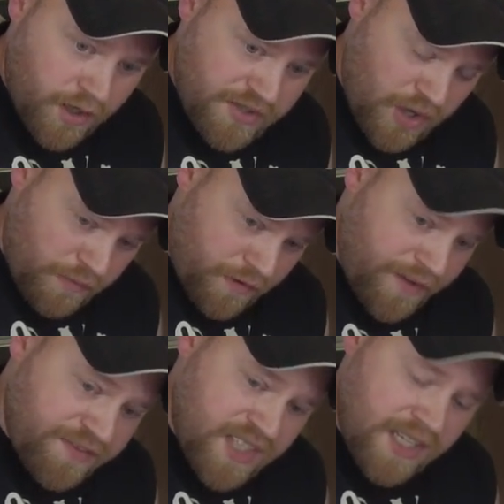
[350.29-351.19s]
So for
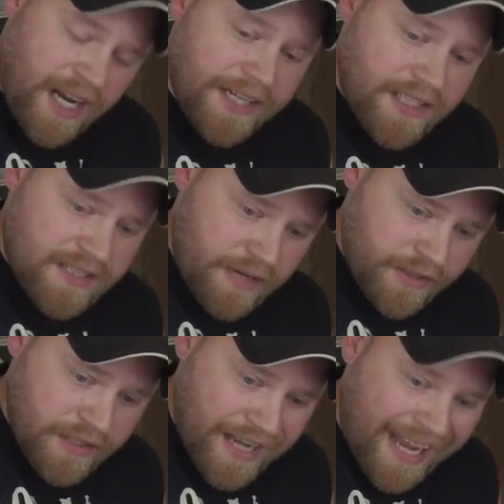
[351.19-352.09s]

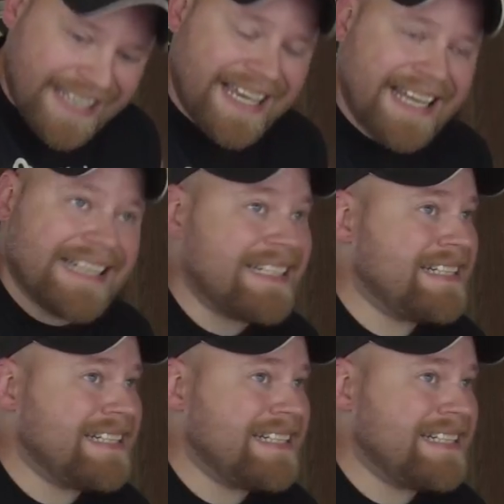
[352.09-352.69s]
$15.97, I get